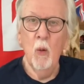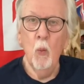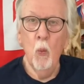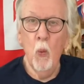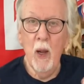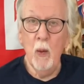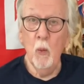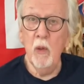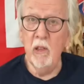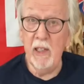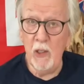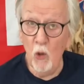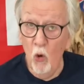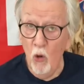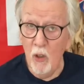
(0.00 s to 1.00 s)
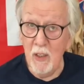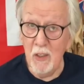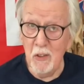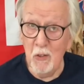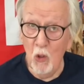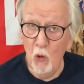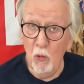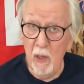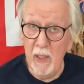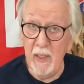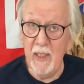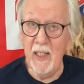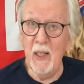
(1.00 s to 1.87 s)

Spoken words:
We're in August already.